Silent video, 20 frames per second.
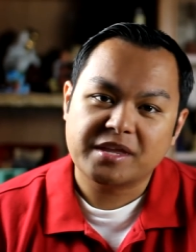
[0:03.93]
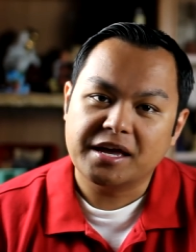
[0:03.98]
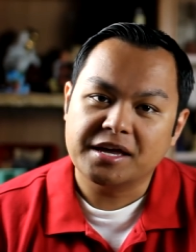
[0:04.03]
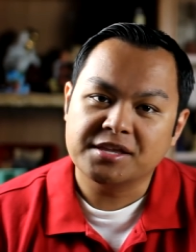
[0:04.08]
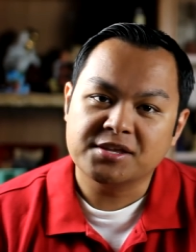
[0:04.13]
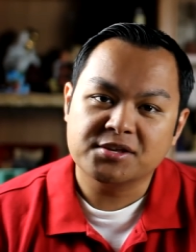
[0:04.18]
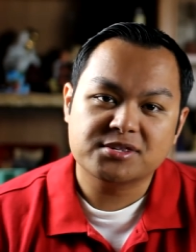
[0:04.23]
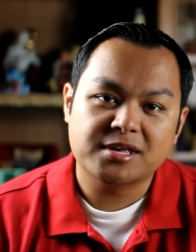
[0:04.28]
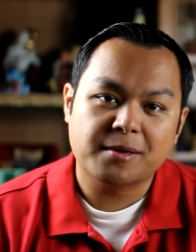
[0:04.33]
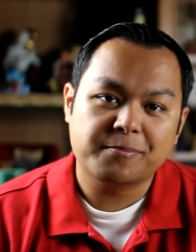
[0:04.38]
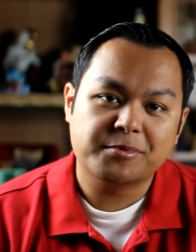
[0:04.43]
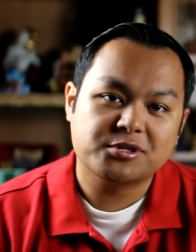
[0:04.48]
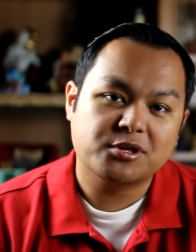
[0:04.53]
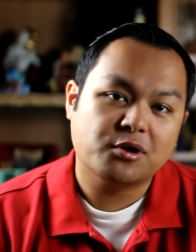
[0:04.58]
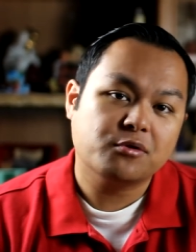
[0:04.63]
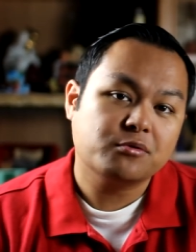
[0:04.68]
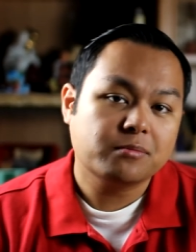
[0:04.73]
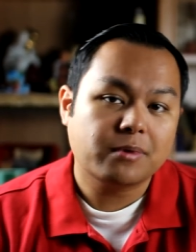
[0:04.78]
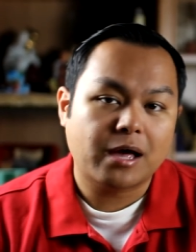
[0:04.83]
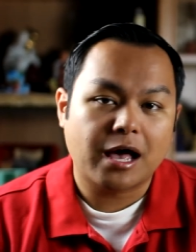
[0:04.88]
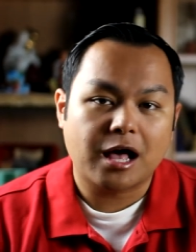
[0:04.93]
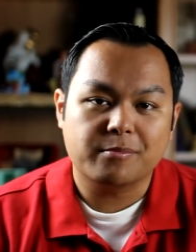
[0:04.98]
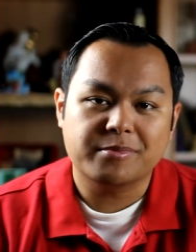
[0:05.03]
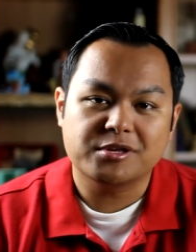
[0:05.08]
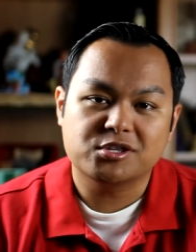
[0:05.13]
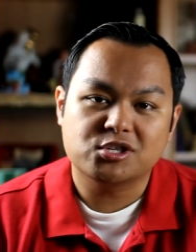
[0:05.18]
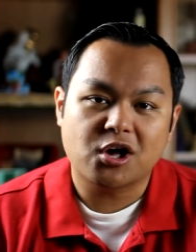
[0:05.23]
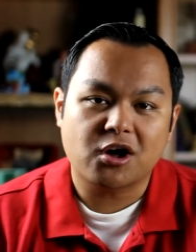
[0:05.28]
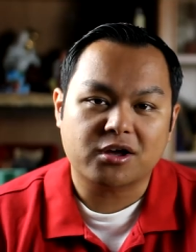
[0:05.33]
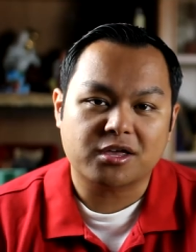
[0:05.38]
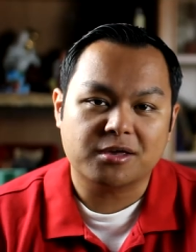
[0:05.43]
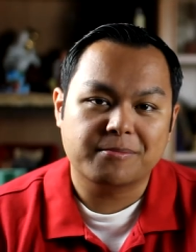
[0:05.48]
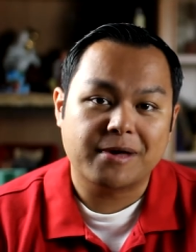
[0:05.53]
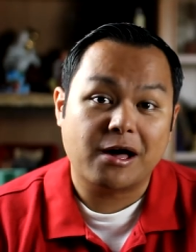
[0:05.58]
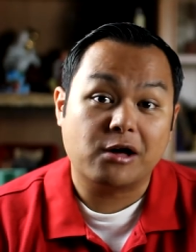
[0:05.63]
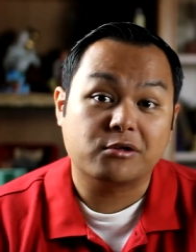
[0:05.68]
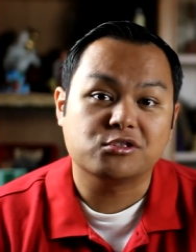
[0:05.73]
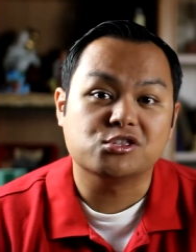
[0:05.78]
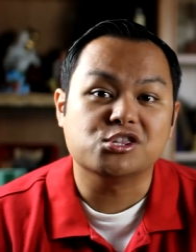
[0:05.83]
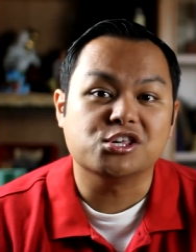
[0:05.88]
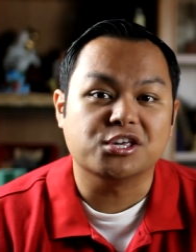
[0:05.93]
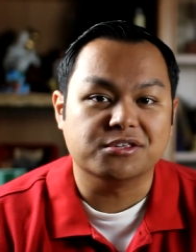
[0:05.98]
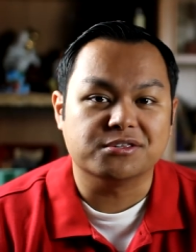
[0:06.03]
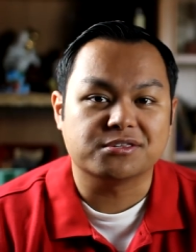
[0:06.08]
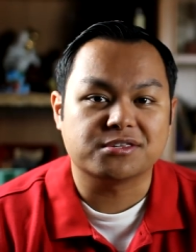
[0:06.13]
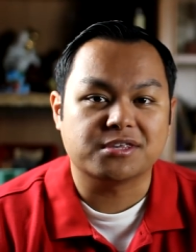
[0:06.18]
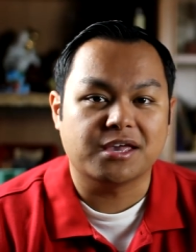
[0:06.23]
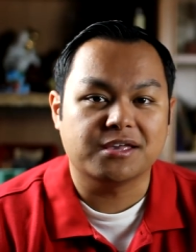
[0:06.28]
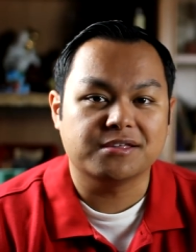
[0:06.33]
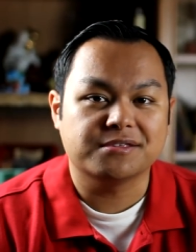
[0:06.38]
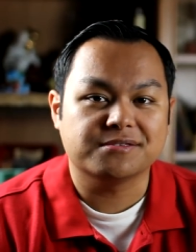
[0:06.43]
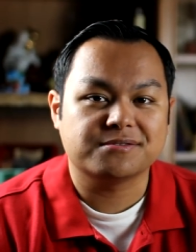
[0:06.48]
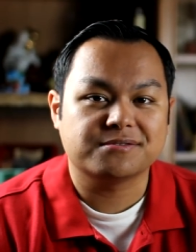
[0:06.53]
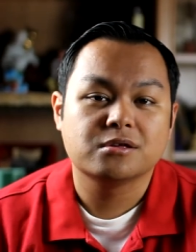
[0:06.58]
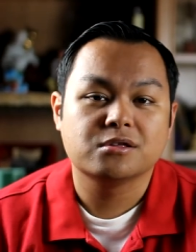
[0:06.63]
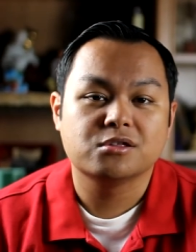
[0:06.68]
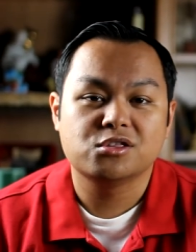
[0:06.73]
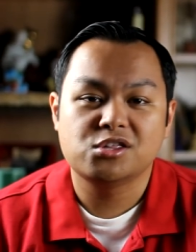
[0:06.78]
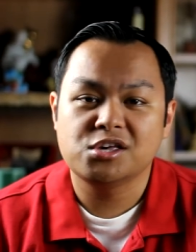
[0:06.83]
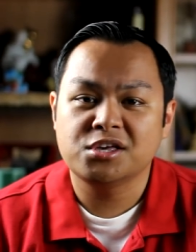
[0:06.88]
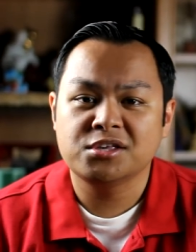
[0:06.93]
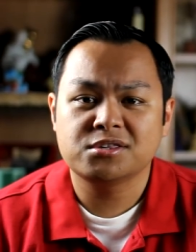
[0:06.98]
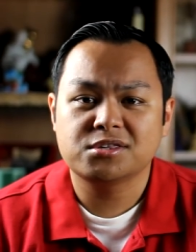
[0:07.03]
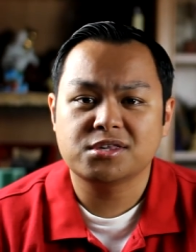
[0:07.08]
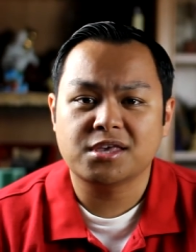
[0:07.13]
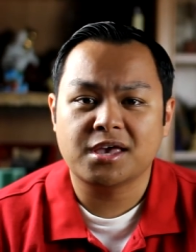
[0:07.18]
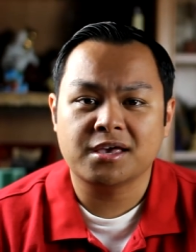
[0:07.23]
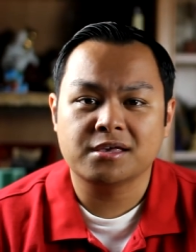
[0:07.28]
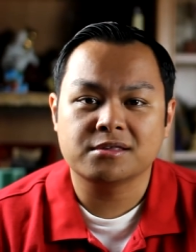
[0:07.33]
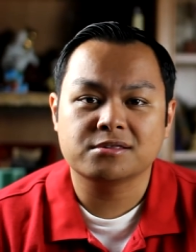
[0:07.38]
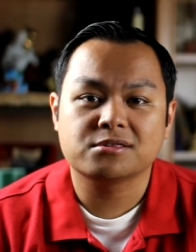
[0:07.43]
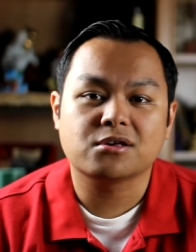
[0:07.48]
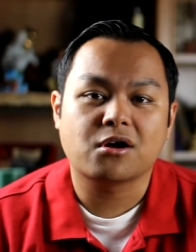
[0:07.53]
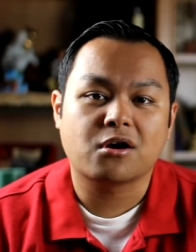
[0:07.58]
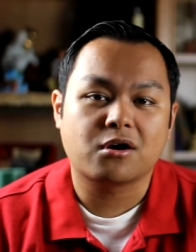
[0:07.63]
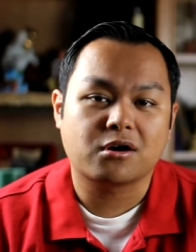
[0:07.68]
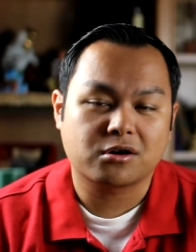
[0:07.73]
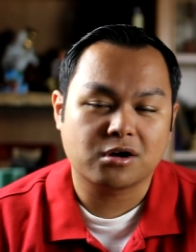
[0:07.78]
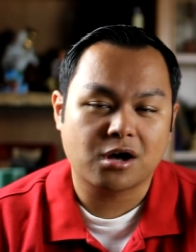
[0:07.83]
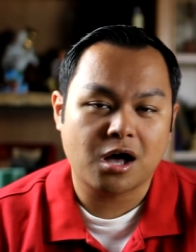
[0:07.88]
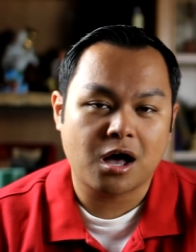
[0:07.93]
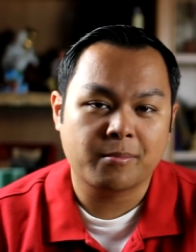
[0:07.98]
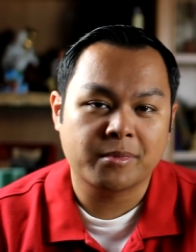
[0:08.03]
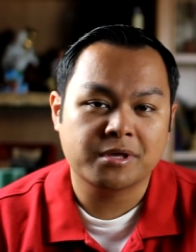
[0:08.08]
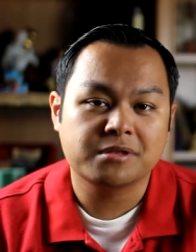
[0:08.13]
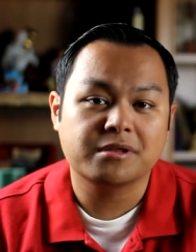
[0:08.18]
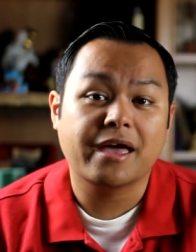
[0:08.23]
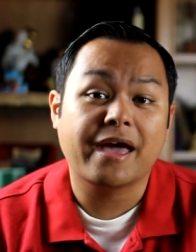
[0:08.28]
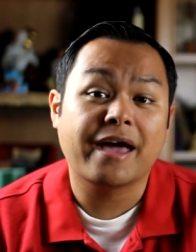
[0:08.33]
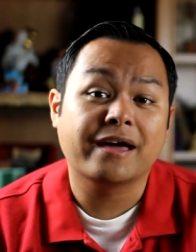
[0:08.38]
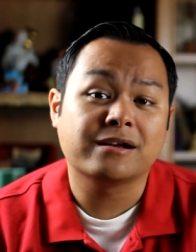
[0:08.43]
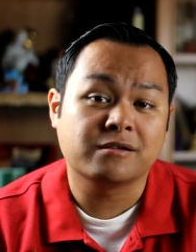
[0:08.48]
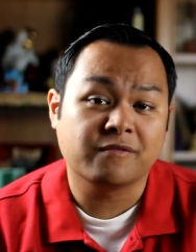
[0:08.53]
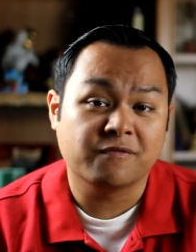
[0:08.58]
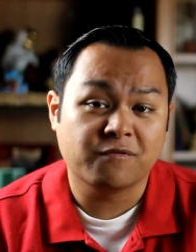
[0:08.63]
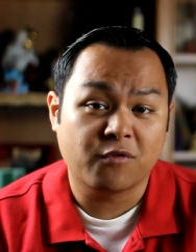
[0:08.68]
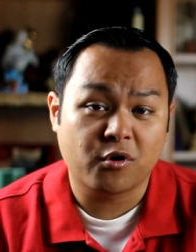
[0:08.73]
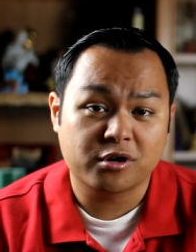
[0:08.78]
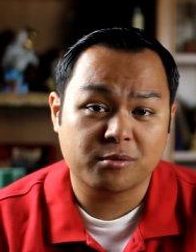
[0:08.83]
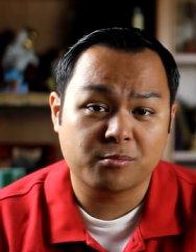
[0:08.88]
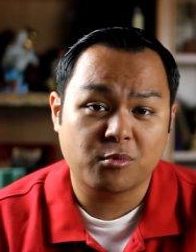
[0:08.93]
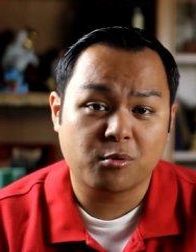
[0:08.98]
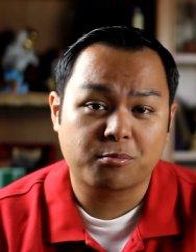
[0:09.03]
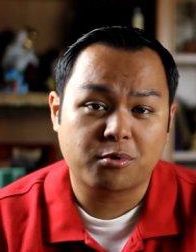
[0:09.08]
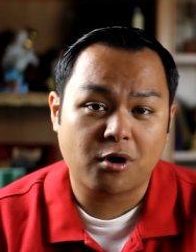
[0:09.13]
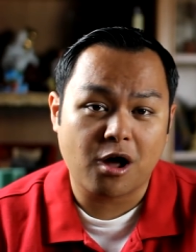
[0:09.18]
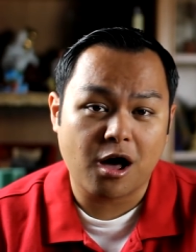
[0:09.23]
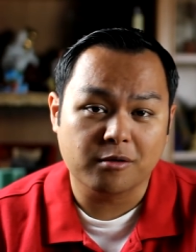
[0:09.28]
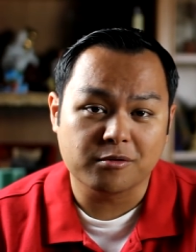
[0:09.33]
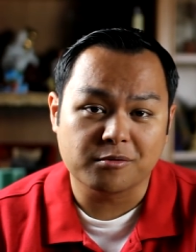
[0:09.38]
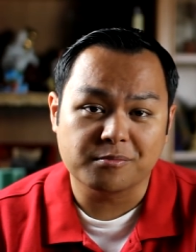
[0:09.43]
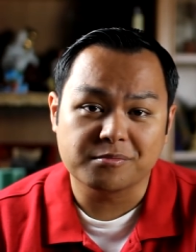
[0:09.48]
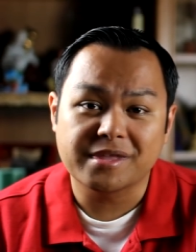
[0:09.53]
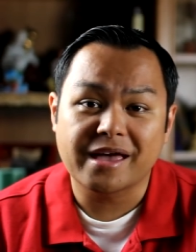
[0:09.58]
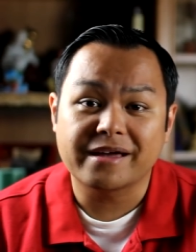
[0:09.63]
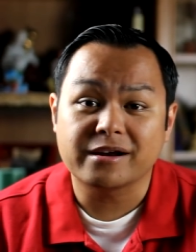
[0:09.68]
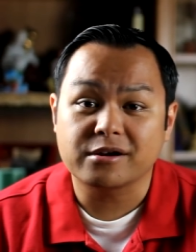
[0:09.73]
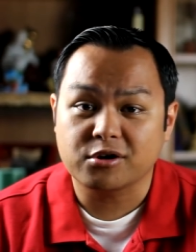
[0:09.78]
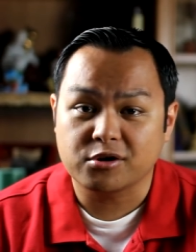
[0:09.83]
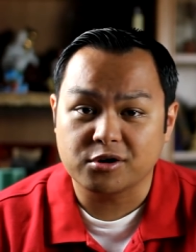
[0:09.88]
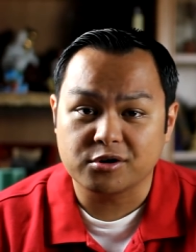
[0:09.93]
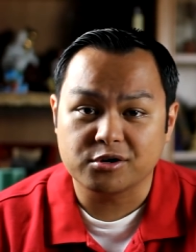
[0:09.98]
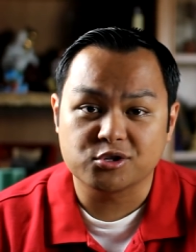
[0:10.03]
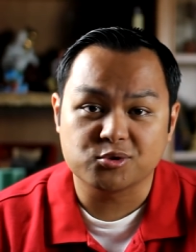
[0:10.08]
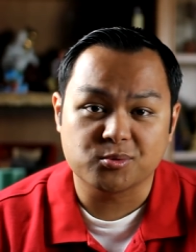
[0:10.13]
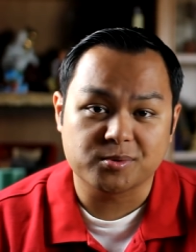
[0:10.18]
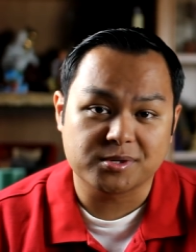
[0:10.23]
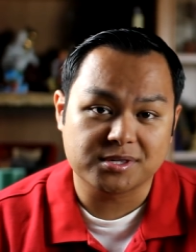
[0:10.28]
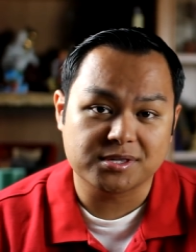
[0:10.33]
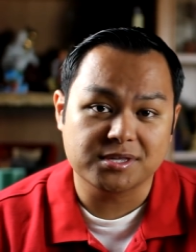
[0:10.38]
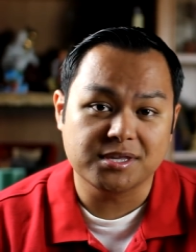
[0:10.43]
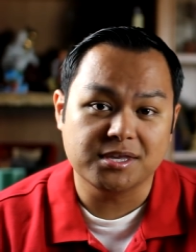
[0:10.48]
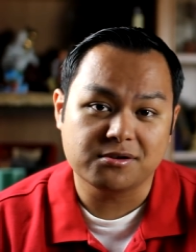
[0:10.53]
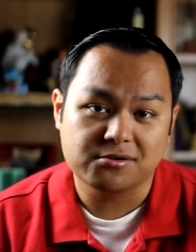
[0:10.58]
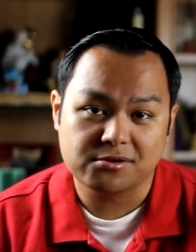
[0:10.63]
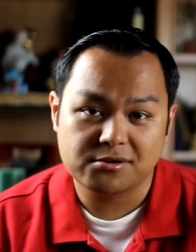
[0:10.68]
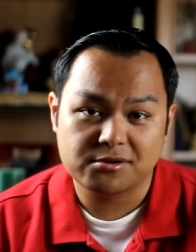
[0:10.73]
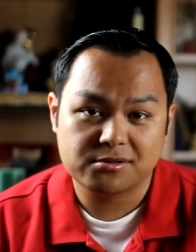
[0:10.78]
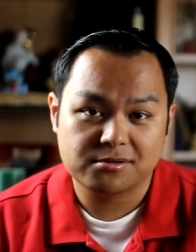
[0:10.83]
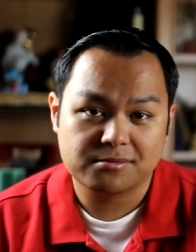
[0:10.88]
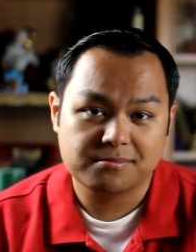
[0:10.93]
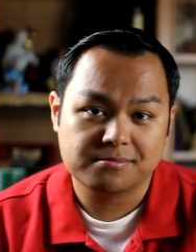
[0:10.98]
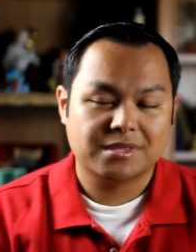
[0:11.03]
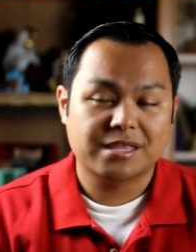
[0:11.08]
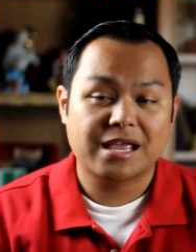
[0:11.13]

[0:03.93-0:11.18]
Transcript: In this episode, I'll be talking about jean stains. Jean stains are a common and avoidable problem that occurs with sneakers.